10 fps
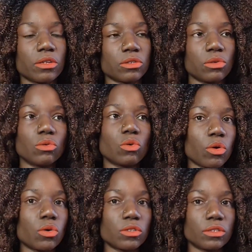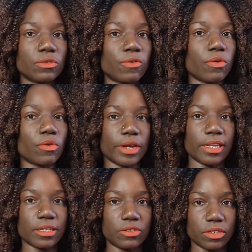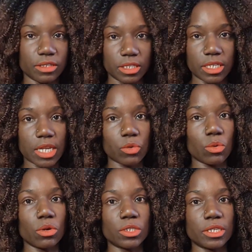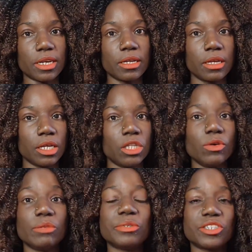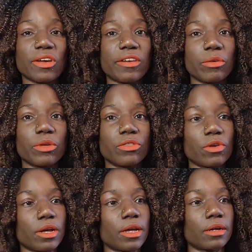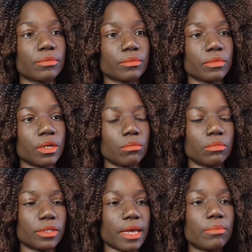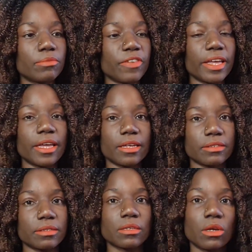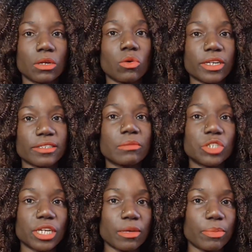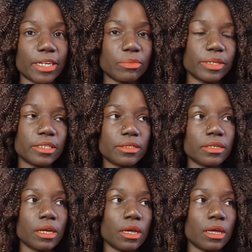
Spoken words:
So costs for electricity and water, you will be sharing with some Vegas. Okay, some shared apartments